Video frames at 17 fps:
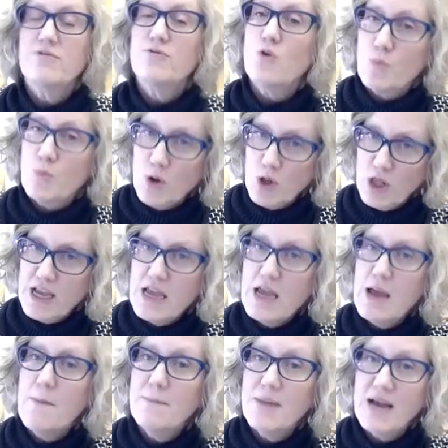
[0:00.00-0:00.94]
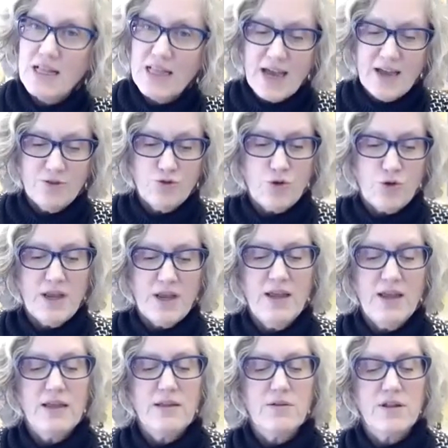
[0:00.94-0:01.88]
formerly
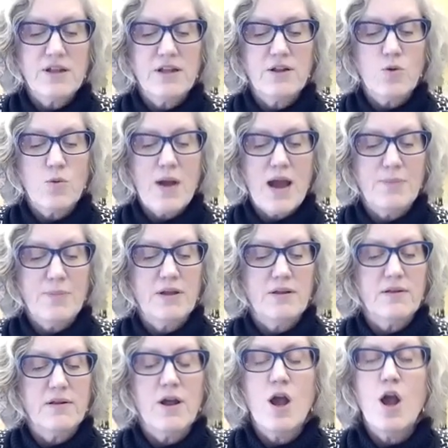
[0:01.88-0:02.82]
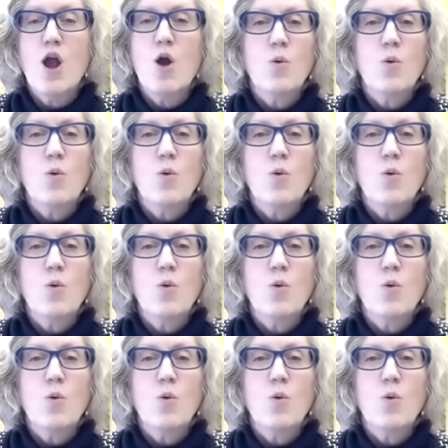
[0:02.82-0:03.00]
McGladrey, in Cedar Rapids,